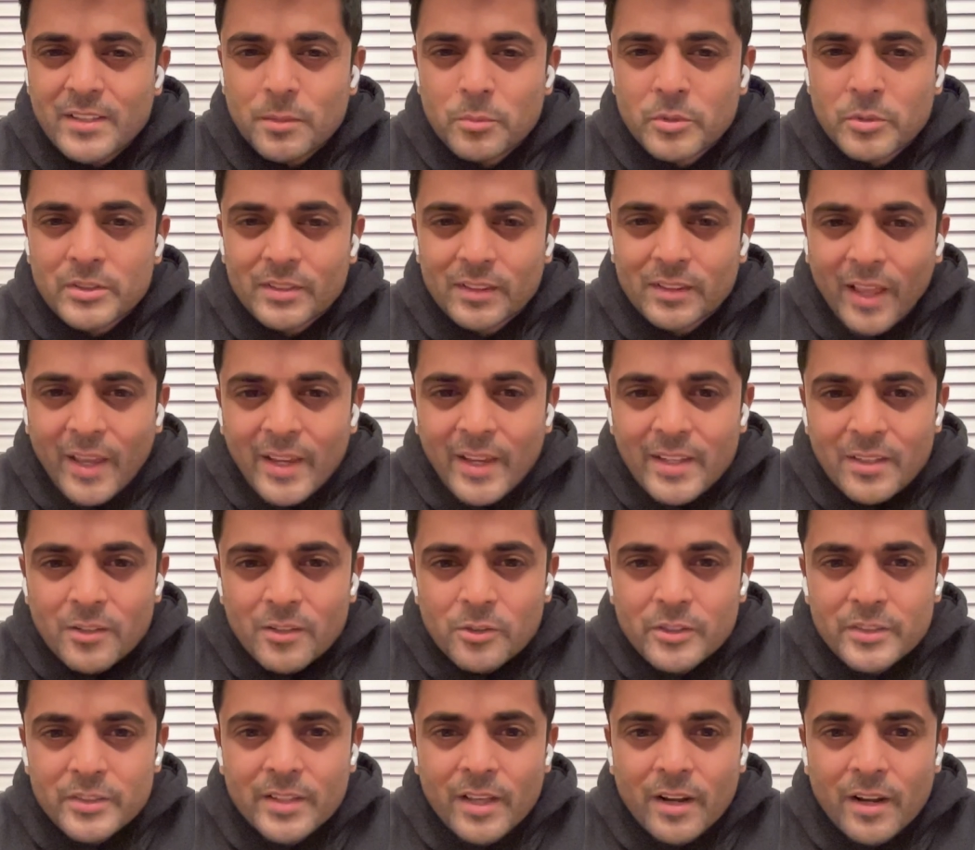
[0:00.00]
that someone's light
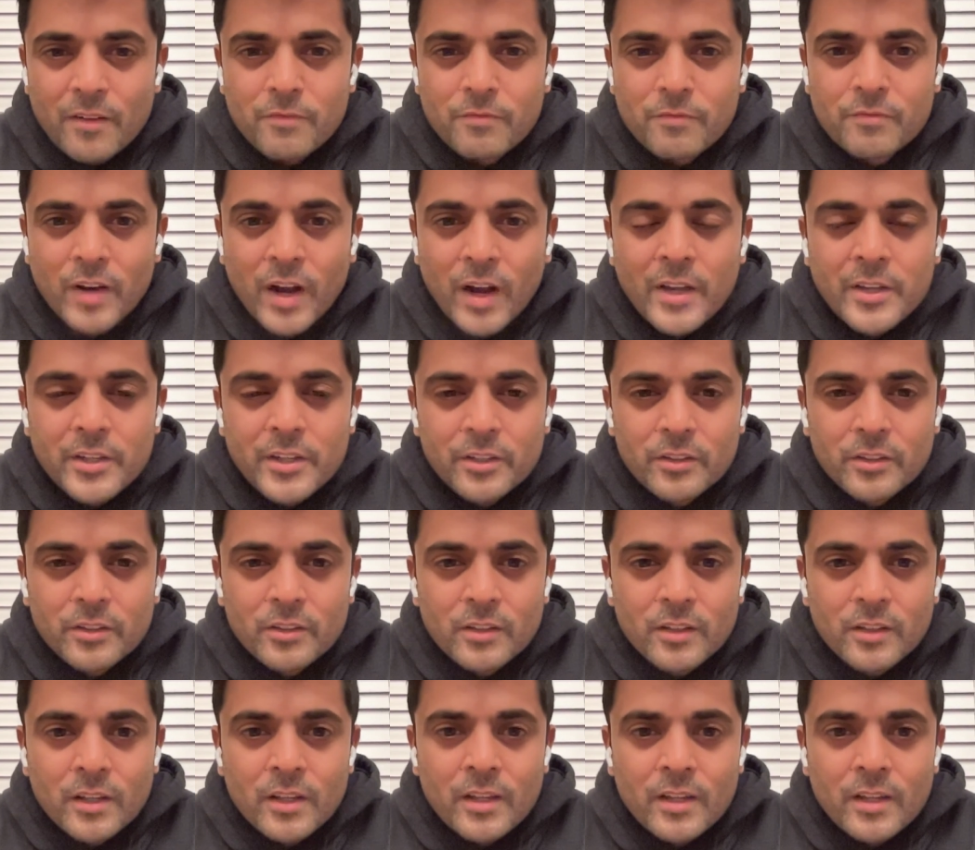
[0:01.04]
or is that a fire?